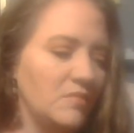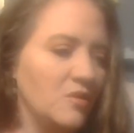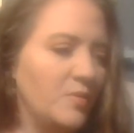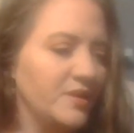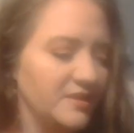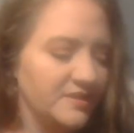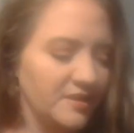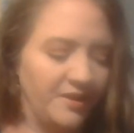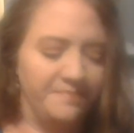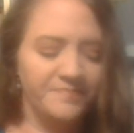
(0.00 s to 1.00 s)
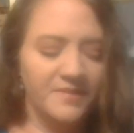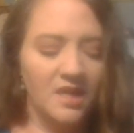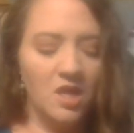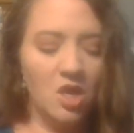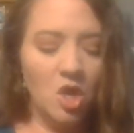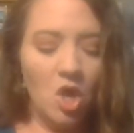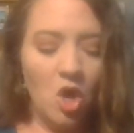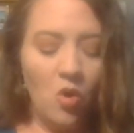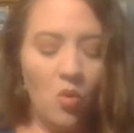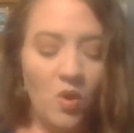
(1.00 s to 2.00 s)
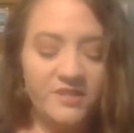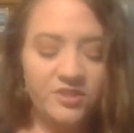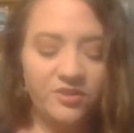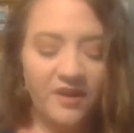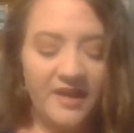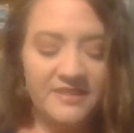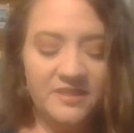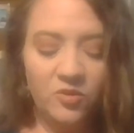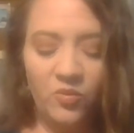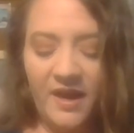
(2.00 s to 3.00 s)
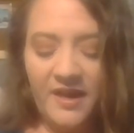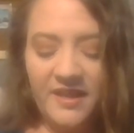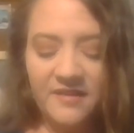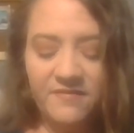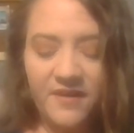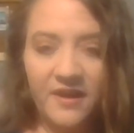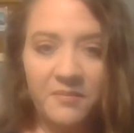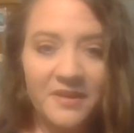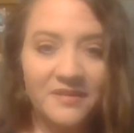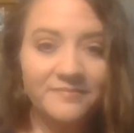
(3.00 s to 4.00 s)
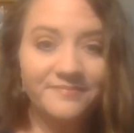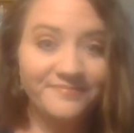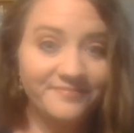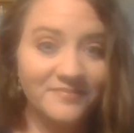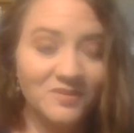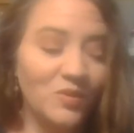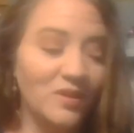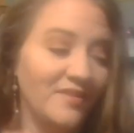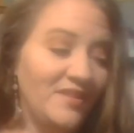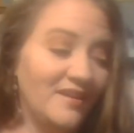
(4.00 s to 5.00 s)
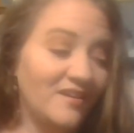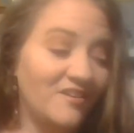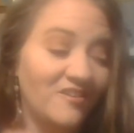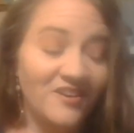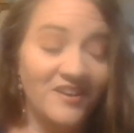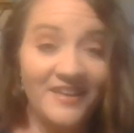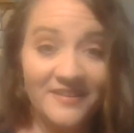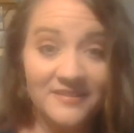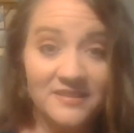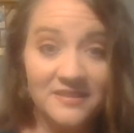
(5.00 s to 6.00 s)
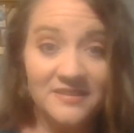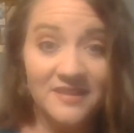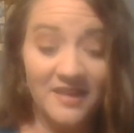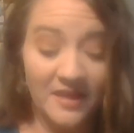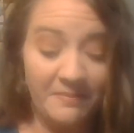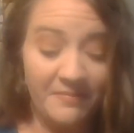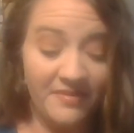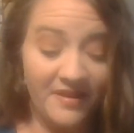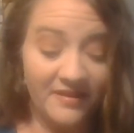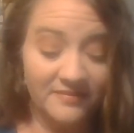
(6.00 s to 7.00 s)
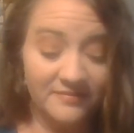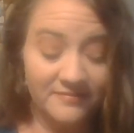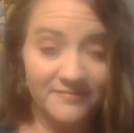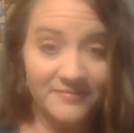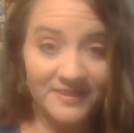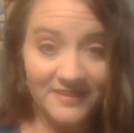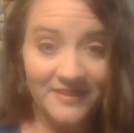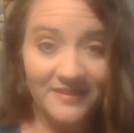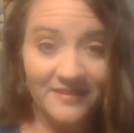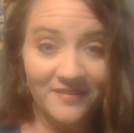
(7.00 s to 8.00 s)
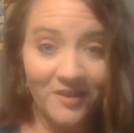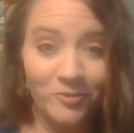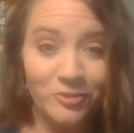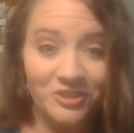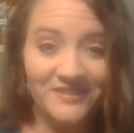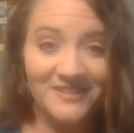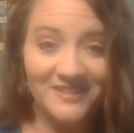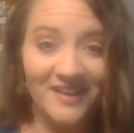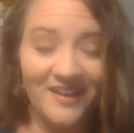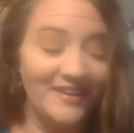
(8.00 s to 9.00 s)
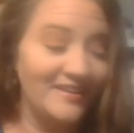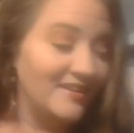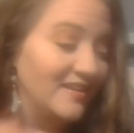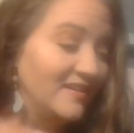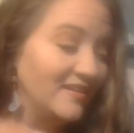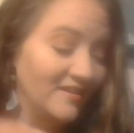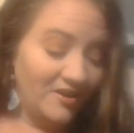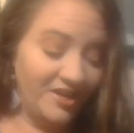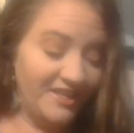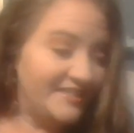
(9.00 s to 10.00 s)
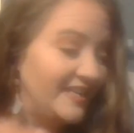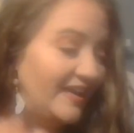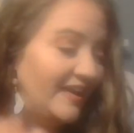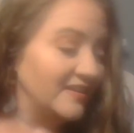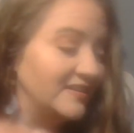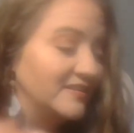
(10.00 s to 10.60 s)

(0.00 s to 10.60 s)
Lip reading: Oh my goodness. Okay. What's your ideal writing environment? Well, I think I already hinted that sitting oceanside on a deck